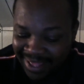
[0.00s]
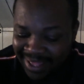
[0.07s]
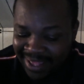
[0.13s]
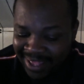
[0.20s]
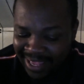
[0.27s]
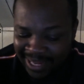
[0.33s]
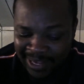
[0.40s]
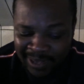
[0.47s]

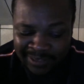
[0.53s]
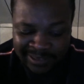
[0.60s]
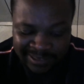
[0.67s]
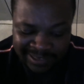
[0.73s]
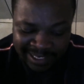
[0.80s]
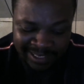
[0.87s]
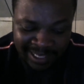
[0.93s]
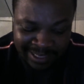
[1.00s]
and he also
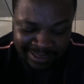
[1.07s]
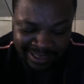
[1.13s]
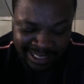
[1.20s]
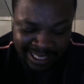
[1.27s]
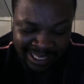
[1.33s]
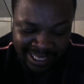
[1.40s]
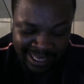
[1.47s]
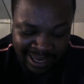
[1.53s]
said that
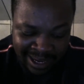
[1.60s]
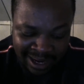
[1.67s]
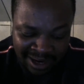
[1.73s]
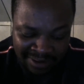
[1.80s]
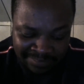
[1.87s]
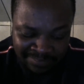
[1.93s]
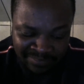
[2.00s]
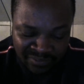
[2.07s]
the
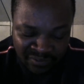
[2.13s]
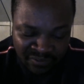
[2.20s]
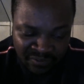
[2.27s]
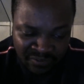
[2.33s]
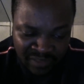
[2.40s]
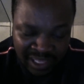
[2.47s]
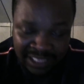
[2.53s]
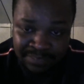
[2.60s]
um,
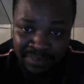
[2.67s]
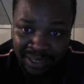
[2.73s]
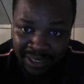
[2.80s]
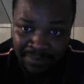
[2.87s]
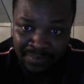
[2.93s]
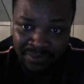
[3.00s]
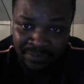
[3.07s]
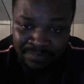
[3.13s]
flex
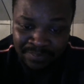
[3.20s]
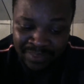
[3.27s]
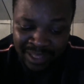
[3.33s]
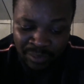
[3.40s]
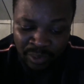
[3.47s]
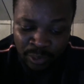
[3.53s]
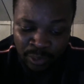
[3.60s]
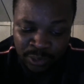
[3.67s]
pipe that
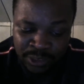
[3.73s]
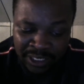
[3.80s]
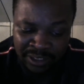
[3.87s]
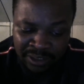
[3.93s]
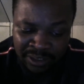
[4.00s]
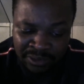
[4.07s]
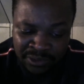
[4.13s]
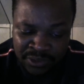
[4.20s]
we were trying
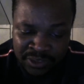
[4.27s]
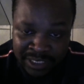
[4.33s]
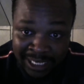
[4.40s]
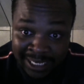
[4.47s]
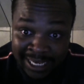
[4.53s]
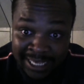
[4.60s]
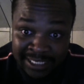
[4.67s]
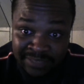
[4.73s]
to use the
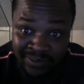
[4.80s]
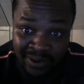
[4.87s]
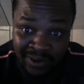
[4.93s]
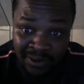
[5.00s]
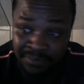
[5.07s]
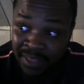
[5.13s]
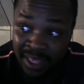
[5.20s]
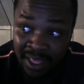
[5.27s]
adhesive
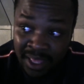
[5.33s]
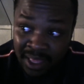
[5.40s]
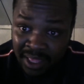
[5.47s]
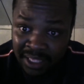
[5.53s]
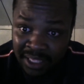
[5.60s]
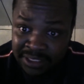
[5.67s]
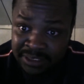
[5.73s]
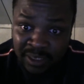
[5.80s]
on,
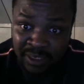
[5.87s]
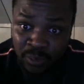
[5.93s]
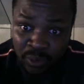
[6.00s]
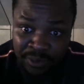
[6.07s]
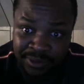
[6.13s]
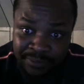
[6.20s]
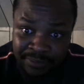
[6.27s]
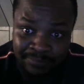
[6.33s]
it just didn't
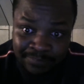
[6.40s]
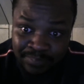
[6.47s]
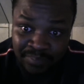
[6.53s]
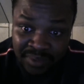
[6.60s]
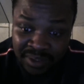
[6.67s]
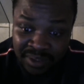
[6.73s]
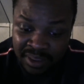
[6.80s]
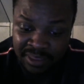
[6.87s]
work.
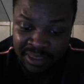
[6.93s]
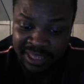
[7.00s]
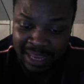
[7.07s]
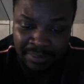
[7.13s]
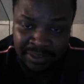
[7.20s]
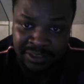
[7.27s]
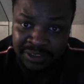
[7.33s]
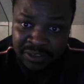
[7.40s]
Of The
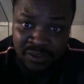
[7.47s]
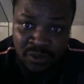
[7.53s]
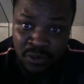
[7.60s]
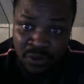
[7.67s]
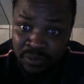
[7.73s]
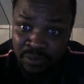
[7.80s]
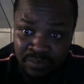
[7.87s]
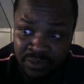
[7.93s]
damage is just too
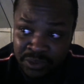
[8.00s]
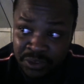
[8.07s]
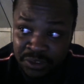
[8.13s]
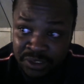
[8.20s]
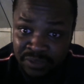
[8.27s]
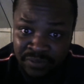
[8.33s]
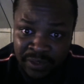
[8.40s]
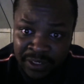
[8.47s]
too
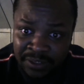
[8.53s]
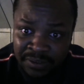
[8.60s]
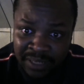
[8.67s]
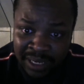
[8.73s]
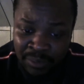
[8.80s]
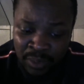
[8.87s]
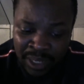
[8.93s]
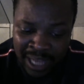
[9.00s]
severe,
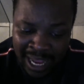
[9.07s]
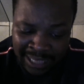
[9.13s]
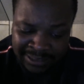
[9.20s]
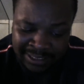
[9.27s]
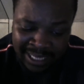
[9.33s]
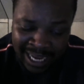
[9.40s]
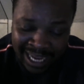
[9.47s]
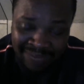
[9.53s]
and we
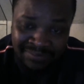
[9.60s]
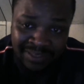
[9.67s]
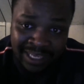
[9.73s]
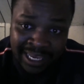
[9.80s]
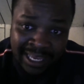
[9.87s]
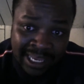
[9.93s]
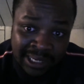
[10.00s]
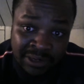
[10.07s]
actually had to
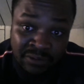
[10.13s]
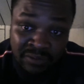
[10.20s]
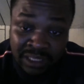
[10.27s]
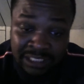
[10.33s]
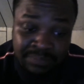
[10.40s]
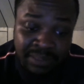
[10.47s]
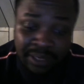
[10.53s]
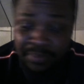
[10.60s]
get a new
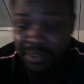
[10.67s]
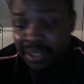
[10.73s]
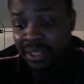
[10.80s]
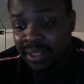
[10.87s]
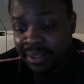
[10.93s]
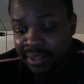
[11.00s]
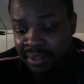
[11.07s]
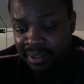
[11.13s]
flex pipe.
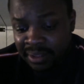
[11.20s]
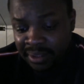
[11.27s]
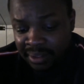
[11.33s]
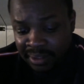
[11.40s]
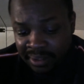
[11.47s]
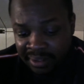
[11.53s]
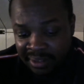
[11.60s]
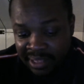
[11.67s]

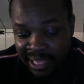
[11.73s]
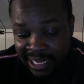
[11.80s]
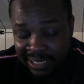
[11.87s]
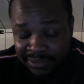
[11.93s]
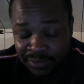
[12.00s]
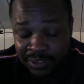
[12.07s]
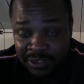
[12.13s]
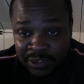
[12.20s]
And I
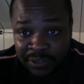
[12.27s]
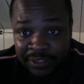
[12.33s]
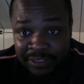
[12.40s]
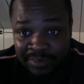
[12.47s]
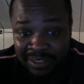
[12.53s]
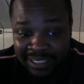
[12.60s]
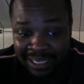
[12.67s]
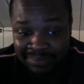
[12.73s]
was really discouraged
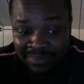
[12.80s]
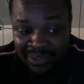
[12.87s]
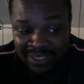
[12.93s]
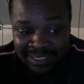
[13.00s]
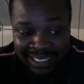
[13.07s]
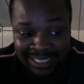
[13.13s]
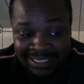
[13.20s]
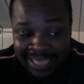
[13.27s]
about that because
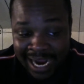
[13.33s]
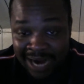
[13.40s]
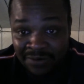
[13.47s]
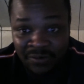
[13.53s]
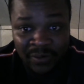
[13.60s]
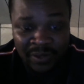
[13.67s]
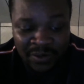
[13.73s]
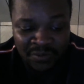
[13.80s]
that entire
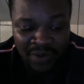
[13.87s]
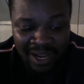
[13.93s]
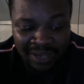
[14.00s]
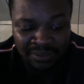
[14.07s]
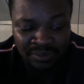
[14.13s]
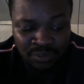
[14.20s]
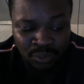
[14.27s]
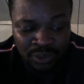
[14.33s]
running
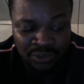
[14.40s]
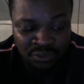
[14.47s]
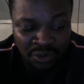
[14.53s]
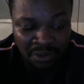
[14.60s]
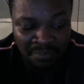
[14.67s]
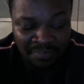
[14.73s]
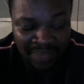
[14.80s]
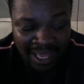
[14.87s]
around was
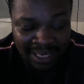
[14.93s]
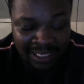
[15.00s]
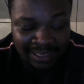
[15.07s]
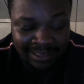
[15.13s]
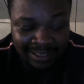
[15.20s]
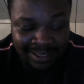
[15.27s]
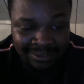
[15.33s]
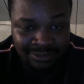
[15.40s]
from 9
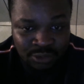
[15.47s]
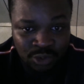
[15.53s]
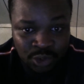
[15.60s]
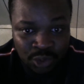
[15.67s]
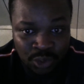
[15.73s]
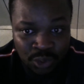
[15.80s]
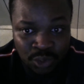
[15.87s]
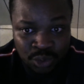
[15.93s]
o'clock
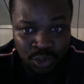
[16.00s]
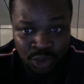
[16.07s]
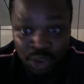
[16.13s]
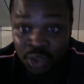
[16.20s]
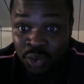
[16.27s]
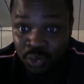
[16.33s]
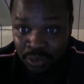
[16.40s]
to 2.